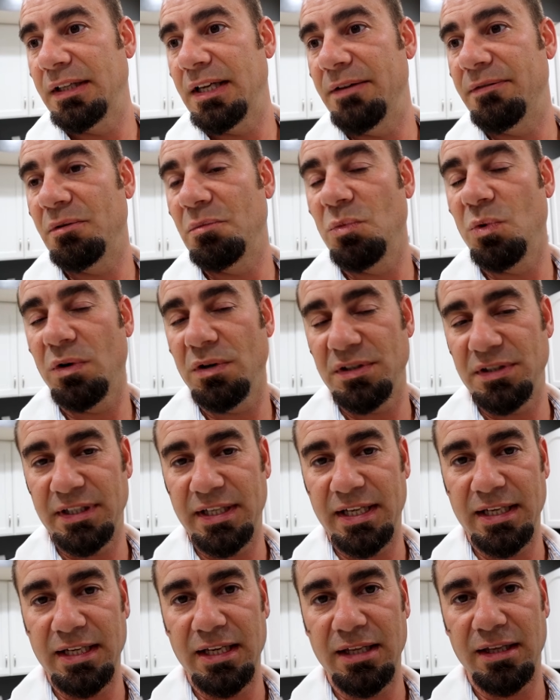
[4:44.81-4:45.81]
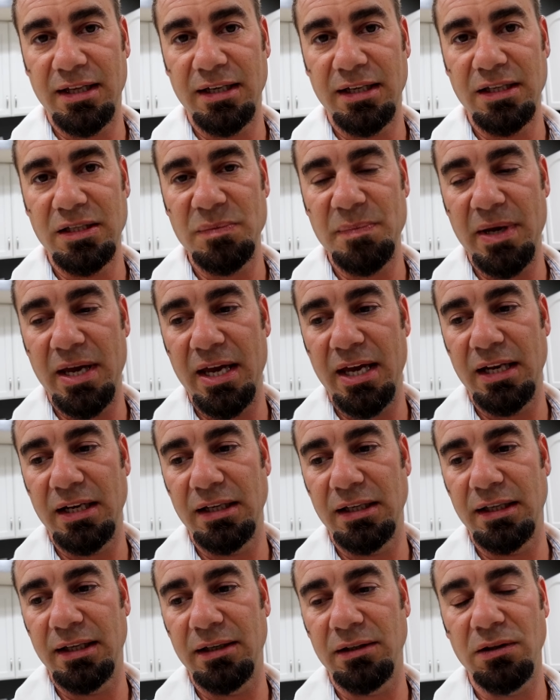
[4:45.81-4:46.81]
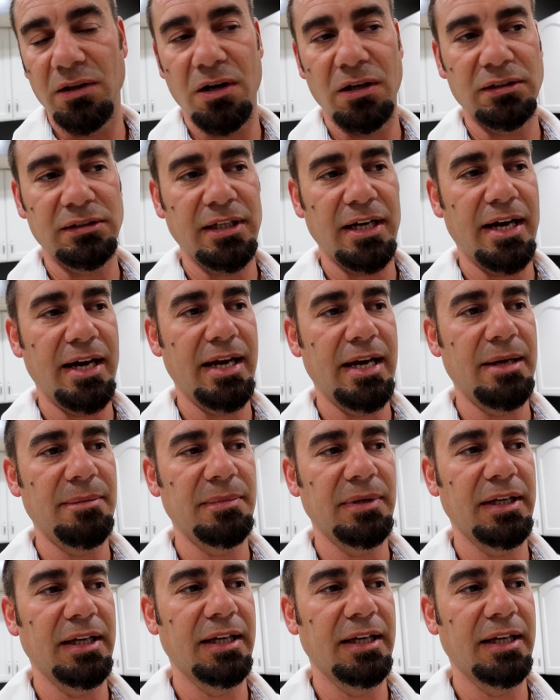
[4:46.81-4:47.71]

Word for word: even more skinny than he's been in a long time.